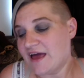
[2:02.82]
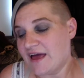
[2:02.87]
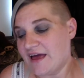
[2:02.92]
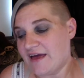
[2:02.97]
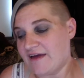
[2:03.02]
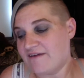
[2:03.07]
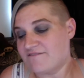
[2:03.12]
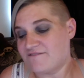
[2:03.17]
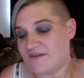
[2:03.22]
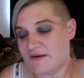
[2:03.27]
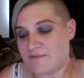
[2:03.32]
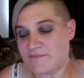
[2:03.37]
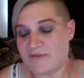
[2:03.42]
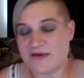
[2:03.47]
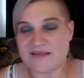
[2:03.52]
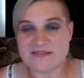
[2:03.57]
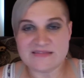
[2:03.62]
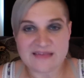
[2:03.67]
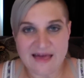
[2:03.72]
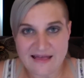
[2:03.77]
if I
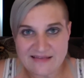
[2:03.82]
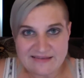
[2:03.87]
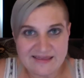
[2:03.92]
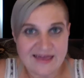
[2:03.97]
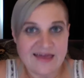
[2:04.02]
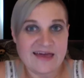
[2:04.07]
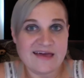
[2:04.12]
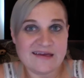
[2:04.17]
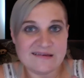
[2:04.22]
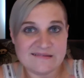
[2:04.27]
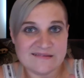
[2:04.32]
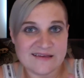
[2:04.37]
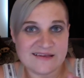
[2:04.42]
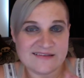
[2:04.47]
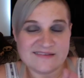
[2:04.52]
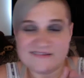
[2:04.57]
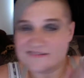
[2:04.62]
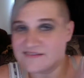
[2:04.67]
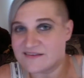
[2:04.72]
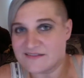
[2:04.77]
pick that day,
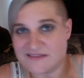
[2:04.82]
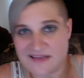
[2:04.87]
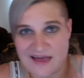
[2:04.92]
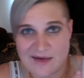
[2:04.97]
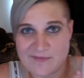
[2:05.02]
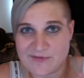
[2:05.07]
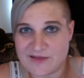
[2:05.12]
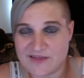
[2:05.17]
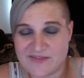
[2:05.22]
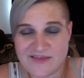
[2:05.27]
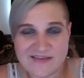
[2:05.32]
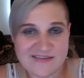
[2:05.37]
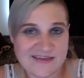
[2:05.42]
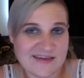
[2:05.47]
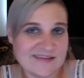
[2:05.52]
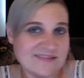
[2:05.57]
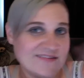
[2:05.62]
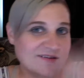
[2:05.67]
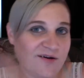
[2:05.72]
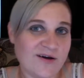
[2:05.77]
it just doesn't happen on that
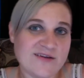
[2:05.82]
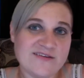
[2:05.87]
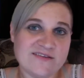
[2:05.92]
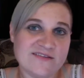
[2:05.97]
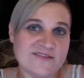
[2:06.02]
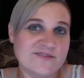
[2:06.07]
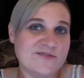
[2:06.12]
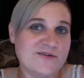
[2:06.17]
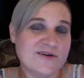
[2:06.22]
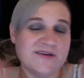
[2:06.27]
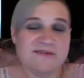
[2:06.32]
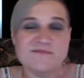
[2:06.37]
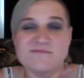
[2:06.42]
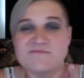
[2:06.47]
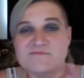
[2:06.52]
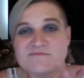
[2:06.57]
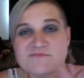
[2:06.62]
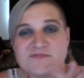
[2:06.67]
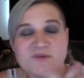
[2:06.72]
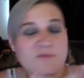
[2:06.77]
day. So I just do it
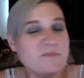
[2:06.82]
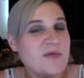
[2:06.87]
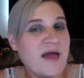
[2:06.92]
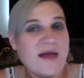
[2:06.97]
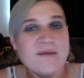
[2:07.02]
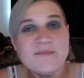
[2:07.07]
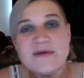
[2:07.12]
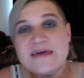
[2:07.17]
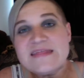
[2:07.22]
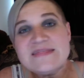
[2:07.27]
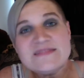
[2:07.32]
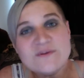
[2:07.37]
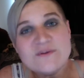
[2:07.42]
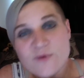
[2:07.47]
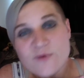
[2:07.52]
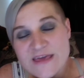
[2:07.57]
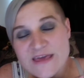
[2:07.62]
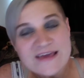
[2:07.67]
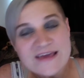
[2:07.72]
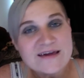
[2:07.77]
sometime in the
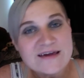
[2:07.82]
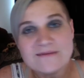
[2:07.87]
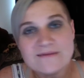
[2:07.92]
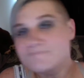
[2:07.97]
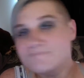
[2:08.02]
week.